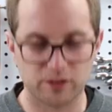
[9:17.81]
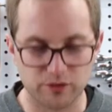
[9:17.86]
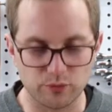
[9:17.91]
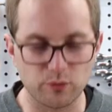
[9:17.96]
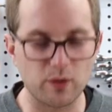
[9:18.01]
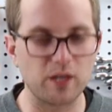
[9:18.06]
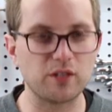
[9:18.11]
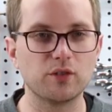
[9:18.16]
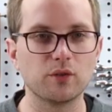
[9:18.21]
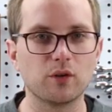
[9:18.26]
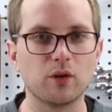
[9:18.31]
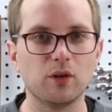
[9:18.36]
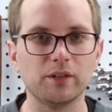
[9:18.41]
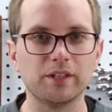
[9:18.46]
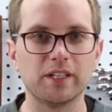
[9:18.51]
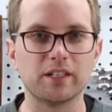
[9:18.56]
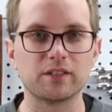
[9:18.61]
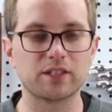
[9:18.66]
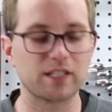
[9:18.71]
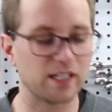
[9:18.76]
It's way too
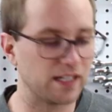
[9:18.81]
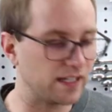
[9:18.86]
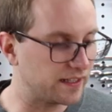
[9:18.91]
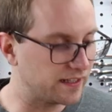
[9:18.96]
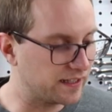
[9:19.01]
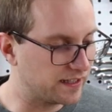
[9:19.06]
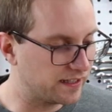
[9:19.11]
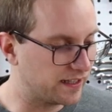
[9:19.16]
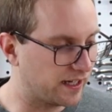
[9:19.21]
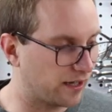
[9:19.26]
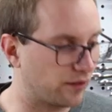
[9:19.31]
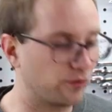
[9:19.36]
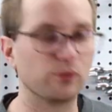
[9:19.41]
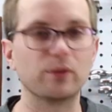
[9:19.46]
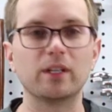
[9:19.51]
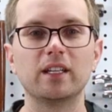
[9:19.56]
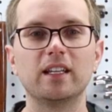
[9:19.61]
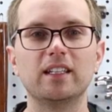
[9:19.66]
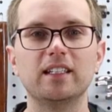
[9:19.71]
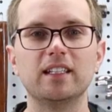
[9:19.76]
cold outside. I
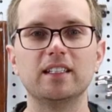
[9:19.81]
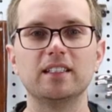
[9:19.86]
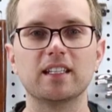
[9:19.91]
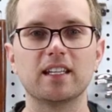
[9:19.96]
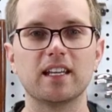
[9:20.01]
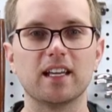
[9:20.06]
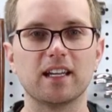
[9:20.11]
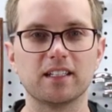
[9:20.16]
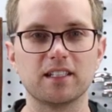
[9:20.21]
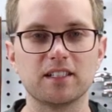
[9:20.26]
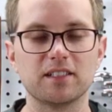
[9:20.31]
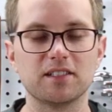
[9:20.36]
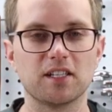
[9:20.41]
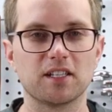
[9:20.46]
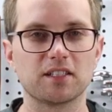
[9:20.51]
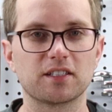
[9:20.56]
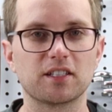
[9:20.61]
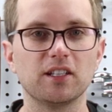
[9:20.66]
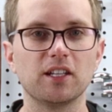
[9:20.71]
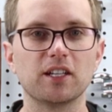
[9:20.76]
really need to get a
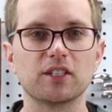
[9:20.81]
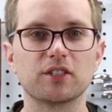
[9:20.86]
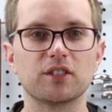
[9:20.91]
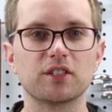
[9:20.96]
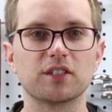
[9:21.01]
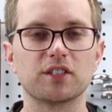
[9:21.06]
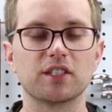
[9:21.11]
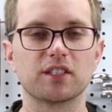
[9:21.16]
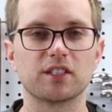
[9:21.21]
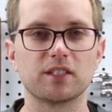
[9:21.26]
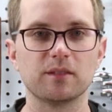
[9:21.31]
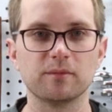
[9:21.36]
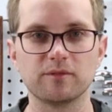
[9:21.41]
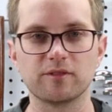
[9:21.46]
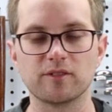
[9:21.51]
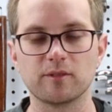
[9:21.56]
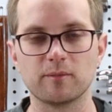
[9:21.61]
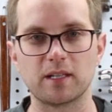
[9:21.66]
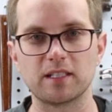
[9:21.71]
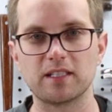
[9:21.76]
dust collection system
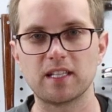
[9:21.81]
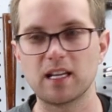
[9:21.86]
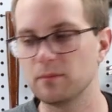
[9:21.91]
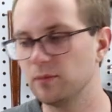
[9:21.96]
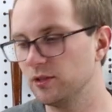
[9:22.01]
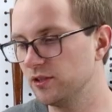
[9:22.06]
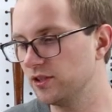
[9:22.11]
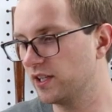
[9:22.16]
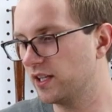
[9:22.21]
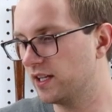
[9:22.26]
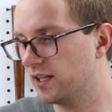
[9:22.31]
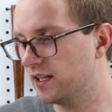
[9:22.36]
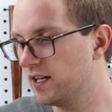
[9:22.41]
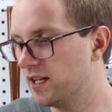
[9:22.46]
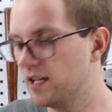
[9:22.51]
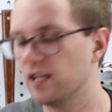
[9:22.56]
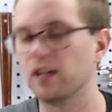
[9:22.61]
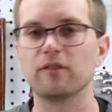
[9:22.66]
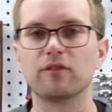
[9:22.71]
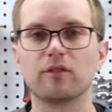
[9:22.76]
for my table saw
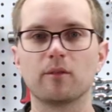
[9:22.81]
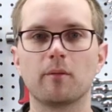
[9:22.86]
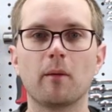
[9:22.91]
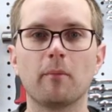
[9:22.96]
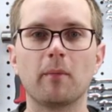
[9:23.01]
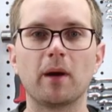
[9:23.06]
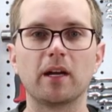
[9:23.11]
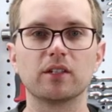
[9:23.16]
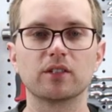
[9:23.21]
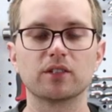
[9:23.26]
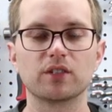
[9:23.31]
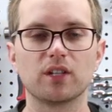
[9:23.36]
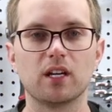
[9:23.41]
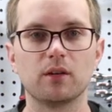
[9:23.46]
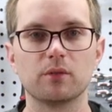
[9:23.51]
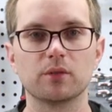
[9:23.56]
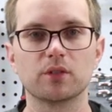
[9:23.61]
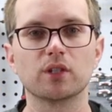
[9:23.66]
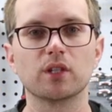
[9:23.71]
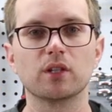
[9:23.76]
and for my miter
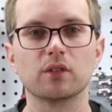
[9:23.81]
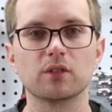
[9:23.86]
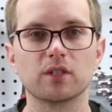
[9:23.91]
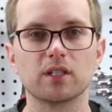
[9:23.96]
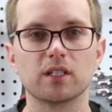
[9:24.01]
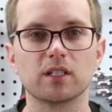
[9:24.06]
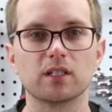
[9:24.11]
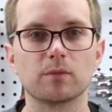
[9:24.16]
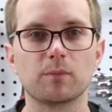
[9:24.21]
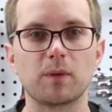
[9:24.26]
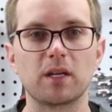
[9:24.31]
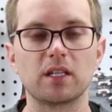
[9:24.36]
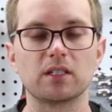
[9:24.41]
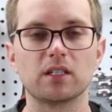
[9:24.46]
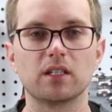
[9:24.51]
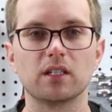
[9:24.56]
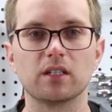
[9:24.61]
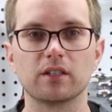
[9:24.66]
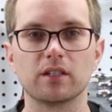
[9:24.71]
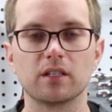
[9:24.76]
saw, which goes in the space
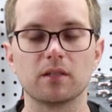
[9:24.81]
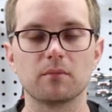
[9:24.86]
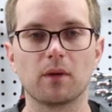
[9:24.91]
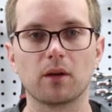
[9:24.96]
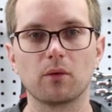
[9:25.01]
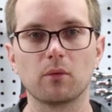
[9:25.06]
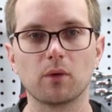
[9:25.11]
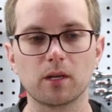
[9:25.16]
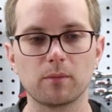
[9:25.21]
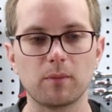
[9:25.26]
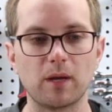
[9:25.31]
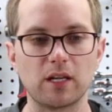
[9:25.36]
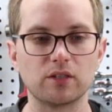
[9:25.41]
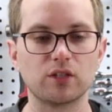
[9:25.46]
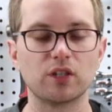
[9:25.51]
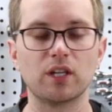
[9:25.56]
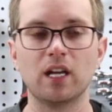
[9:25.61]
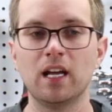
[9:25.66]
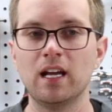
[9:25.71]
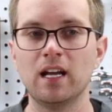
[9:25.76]
here in my
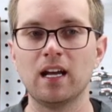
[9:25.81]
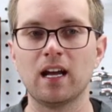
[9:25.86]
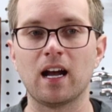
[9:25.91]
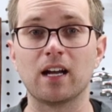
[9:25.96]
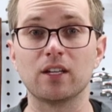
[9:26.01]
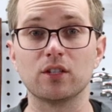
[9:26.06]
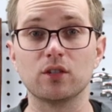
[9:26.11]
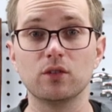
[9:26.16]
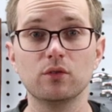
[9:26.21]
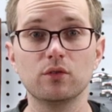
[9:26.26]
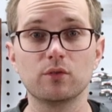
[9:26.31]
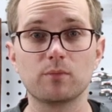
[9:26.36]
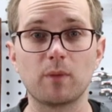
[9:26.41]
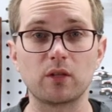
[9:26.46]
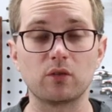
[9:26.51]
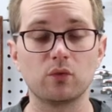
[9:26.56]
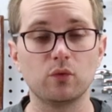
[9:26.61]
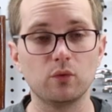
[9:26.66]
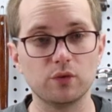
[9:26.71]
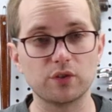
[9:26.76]
workbench. I'd use my
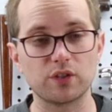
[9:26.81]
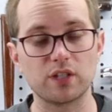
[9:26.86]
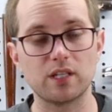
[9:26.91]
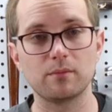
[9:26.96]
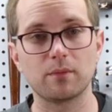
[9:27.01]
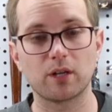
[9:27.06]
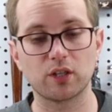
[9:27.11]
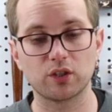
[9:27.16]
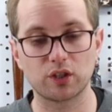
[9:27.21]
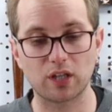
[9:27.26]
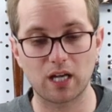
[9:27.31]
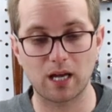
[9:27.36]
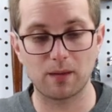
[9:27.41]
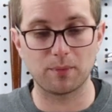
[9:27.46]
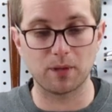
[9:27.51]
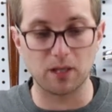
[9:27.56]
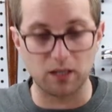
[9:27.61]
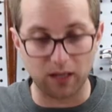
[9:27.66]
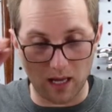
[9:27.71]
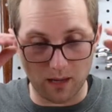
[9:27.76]
tools in my
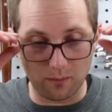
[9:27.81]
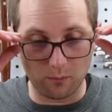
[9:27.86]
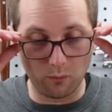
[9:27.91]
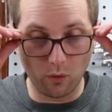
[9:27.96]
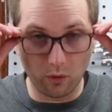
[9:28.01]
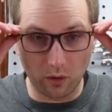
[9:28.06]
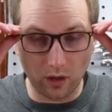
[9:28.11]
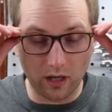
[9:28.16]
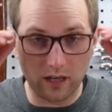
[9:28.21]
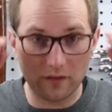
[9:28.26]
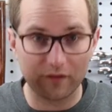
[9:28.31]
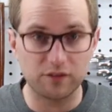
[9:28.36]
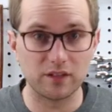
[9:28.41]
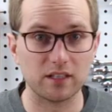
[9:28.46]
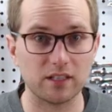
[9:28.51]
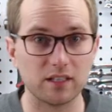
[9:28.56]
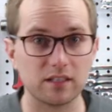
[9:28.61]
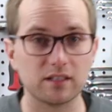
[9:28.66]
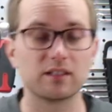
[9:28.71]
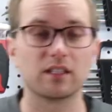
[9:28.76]
shop a lot more
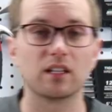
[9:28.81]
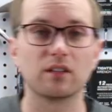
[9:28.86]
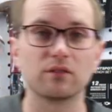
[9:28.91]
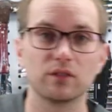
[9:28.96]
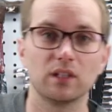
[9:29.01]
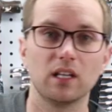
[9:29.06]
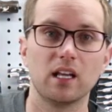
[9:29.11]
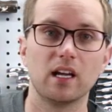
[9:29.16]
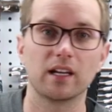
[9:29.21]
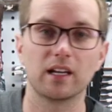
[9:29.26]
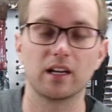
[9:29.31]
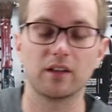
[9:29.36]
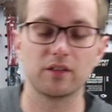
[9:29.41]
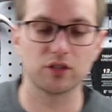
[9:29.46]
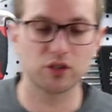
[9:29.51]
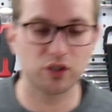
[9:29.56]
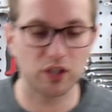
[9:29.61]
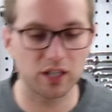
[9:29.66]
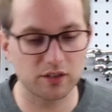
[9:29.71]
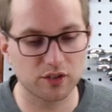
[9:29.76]
often instead of relying on the
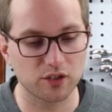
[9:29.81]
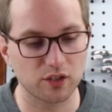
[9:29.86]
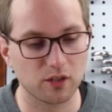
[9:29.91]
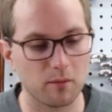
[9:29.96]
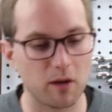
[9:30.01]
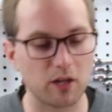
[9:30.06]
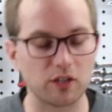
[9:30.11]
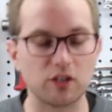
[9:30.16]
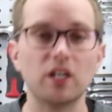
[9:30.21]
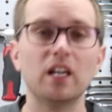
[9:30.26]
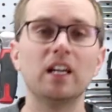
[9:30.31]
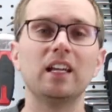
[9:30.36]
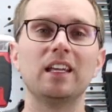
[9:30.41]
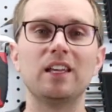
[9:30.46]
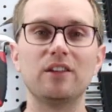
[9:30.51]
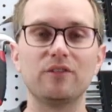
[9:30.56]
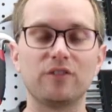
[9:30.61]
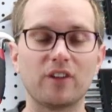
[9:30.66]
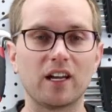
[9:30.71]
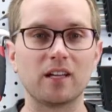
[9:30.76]
shed so much
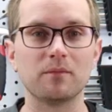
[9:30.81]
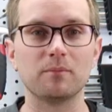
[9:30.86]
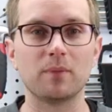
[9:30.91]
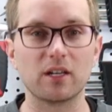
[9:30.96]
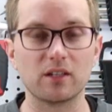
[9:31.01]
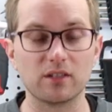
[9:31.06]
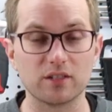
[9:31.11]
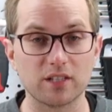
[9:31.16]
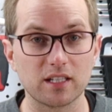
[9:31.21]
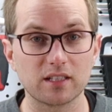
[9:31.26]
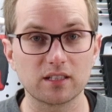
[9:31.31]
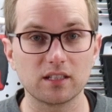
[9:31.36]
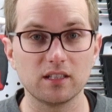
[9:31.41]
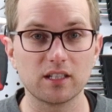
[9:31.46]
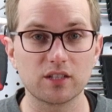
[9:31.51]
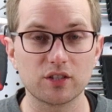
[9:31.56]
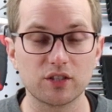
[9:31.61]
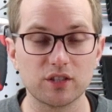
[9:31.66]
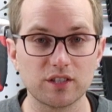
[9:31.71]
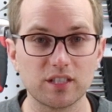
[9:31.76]
if I had better dust
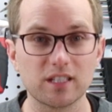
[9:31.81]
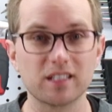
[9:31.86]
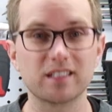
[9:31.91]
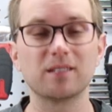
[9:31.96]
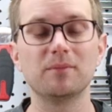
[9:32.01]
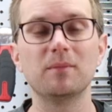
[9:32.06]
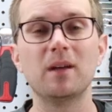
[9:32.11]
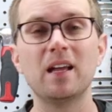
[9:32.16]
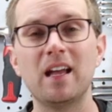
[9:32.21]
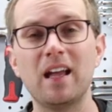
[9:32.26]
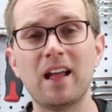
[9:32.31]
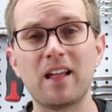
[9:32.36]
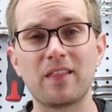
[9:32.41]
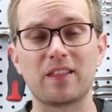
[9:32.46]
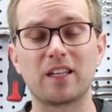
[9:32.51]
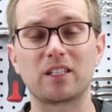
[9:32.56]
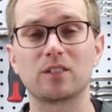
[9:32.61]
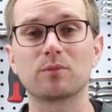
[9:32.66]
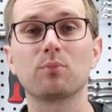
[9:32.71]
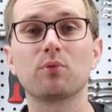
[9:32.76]
collection system.
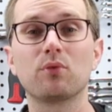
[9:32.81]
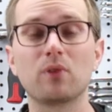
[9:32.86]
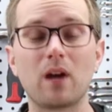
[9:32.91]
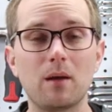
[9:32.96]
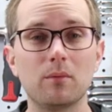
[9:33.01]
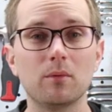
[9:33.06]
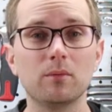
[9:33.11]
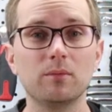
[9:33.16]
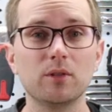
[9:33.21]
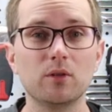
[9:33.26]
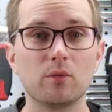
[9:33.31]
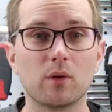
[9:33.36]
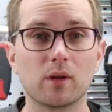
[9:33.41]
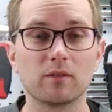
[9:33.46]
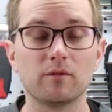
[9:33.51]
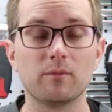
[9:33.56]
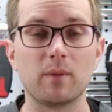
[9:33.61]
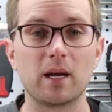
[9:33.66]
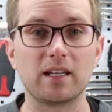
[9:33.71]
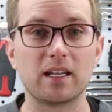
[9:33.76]
That's probably one
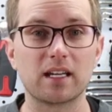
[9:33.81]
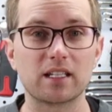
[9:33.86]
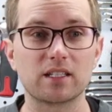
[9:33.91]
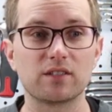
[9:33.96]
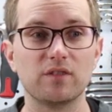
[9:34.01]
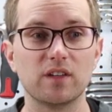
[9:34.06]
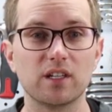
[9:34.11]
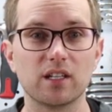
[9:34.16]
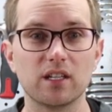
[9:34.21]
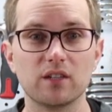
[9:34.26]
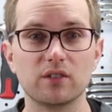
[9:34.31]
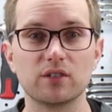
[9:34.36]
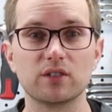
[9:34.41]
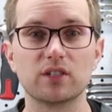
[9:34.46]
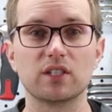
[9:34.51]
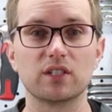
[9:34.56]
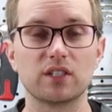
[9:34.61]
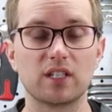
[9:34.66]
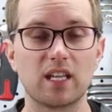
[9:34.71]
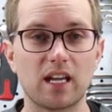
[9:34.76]
of my next videos,
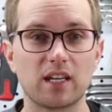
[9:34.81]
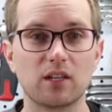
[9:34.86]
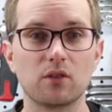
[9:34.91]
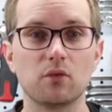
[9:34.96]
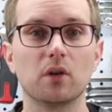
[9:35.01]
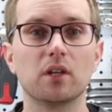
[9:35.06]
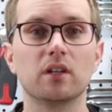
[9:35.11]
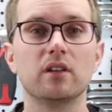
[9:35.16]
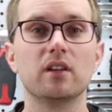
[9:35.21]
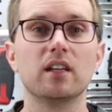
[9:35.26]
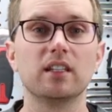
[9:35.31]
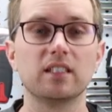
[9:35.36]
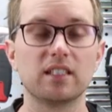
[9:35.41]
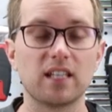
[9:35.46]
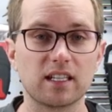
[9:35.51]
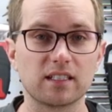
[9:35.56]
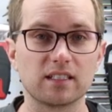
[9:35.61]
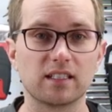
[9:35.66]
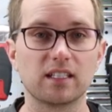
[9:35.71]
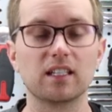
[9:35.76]
is getting one,
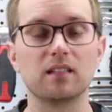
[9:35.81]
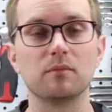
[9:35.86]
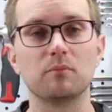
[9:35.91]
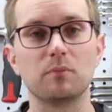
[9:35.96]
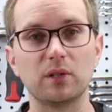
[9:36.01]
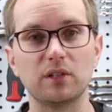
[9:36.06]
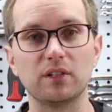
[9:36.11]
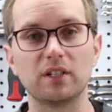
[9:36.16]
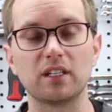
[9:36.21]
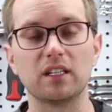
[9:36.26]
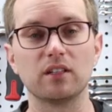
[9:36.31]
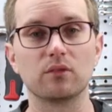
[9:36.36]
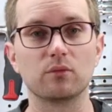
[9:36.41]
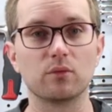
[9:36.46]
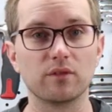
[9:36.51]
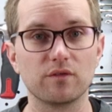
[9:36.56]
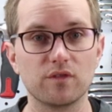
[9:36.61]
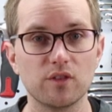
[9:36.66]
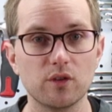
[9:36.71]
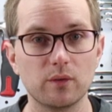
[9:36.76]
testing it, building it,
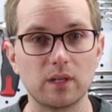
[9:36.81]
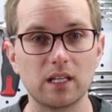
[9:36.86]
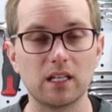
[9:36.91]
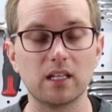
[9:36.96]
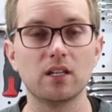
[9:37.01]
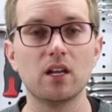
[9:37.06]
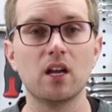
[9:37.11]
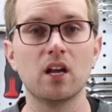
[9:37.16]
reviewing it.